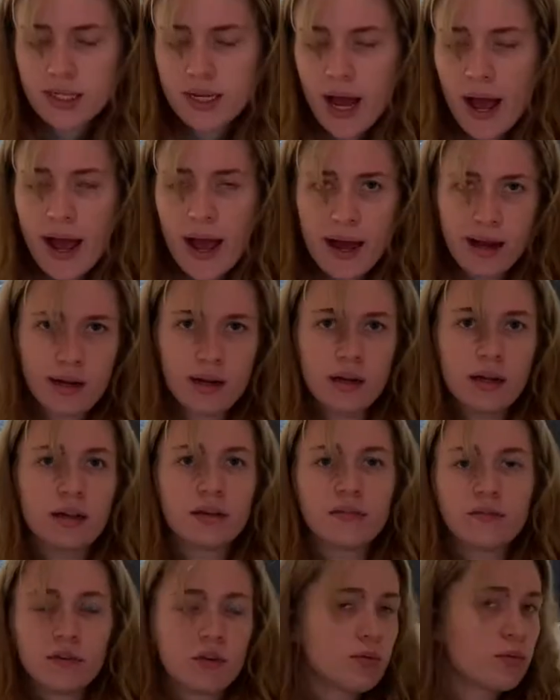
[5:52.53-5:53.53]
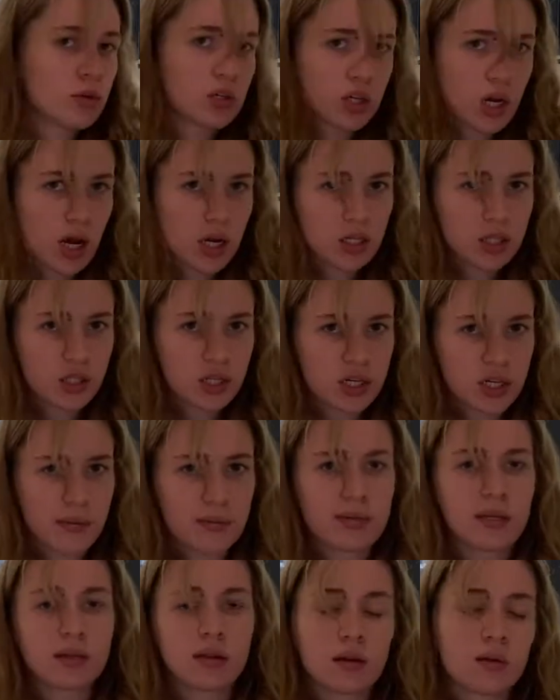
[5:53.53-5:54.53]
I added a few more chocolate
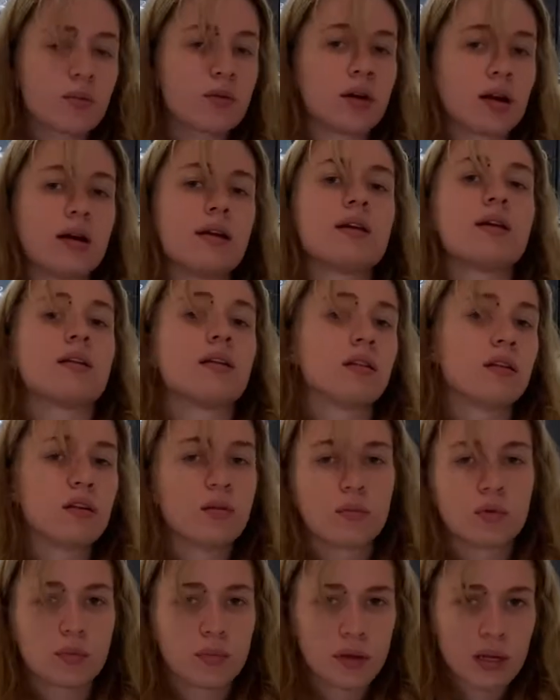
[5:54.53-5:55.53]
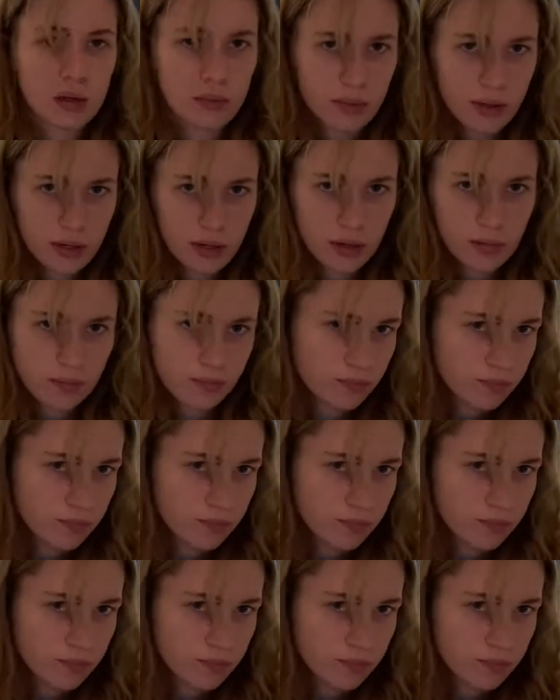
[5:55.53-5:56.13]
chips, a little more honey, and a little more peanut butter